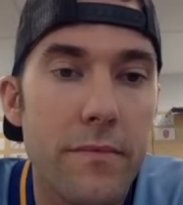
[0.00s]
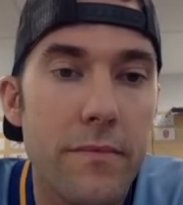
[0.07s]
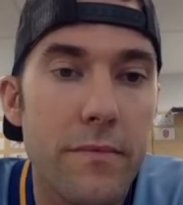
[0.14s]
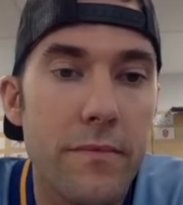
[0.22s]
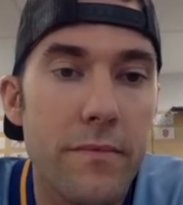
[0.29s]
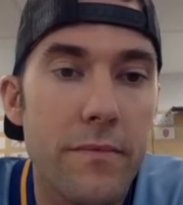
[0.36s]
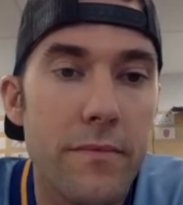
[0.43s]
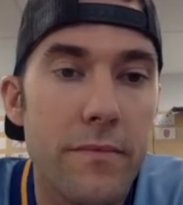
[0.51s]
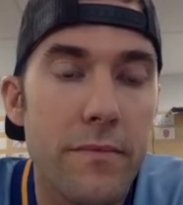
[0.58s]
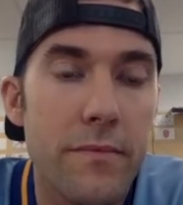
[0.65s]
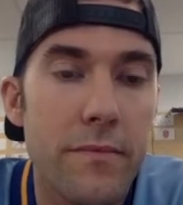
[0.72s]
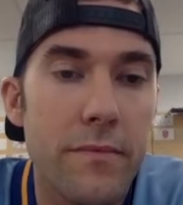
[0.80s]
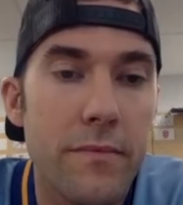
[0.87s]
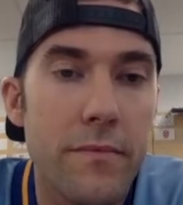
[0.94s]

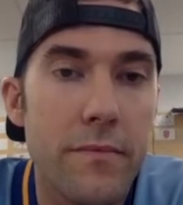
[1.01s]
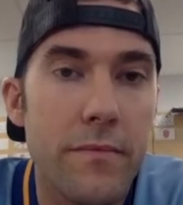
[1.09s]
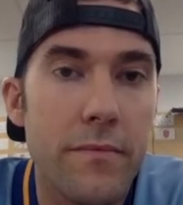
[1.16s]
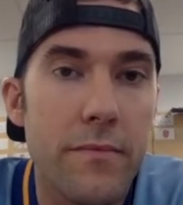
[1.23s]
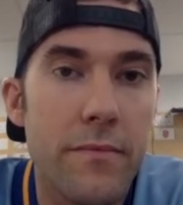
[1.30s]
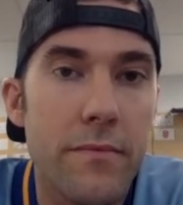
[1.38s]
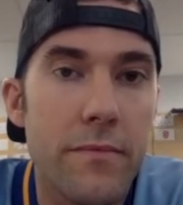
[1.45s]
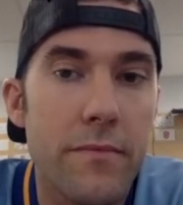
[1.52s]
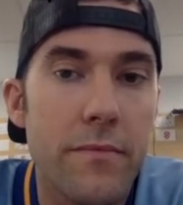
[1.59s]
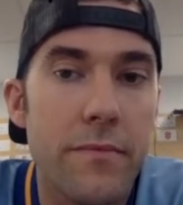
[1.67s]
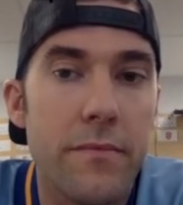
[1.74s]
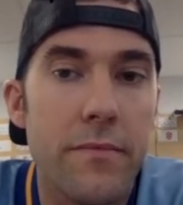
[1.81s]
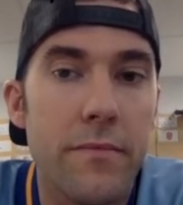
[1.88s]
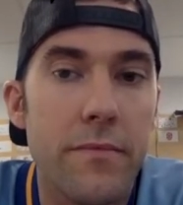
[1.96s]

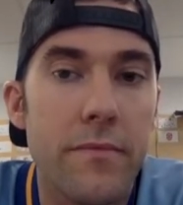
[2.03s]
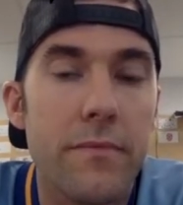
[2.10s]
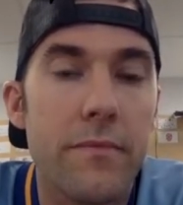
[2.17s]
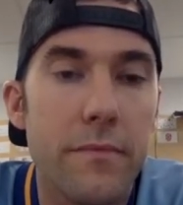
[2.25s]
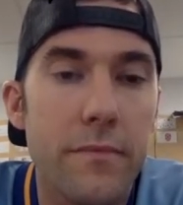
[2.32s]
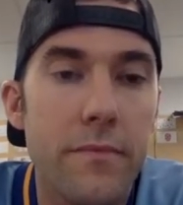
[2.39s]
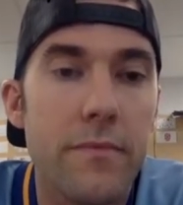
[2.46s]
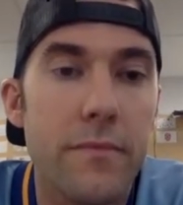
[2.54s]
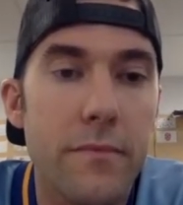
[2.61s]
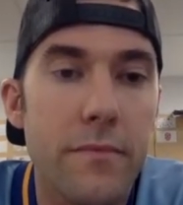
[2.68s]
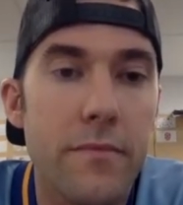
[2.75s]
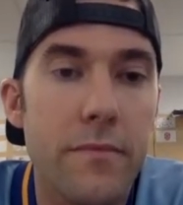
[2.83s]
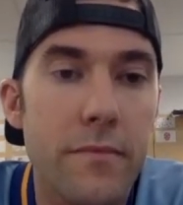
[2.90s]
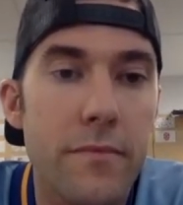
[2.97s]

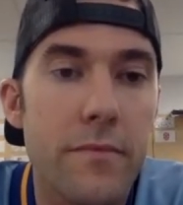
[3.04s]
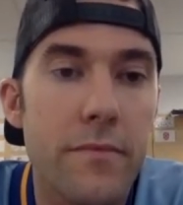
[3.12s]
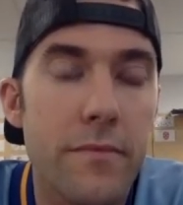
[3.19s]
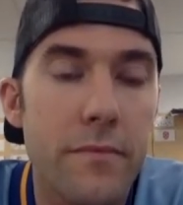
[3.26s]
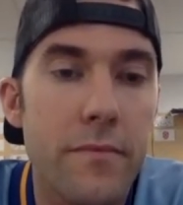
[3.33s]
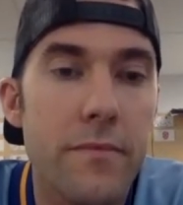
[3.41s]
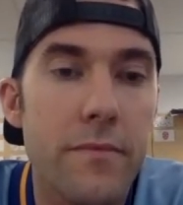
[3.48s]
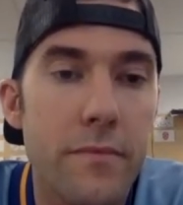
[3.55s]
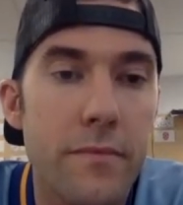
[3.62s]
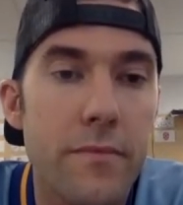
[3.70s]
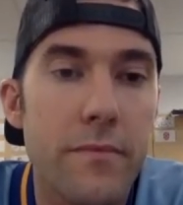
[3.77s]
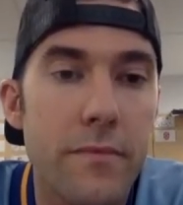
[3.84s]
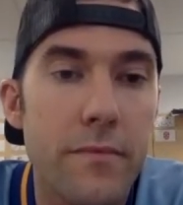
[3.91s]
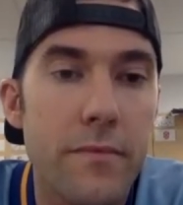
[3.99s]

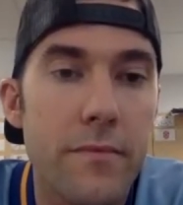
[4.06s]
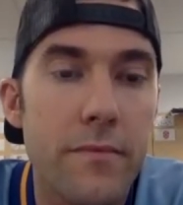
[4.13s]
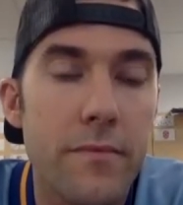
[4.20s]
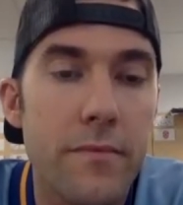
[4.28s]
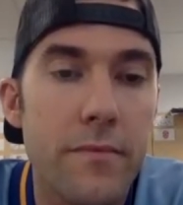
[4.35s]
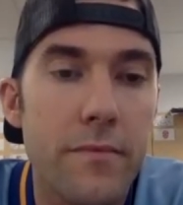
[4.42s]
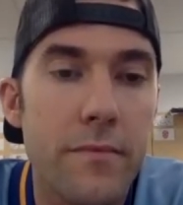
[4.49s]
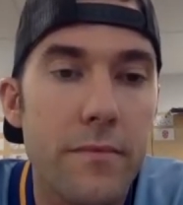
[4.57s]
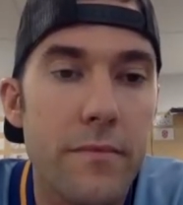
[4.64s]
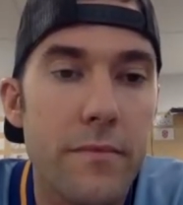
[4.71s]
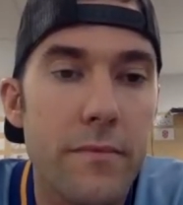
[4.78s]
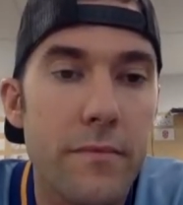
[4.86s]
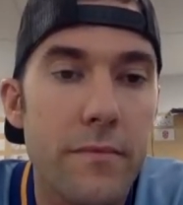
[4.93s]
No words are spoken by the person on screen.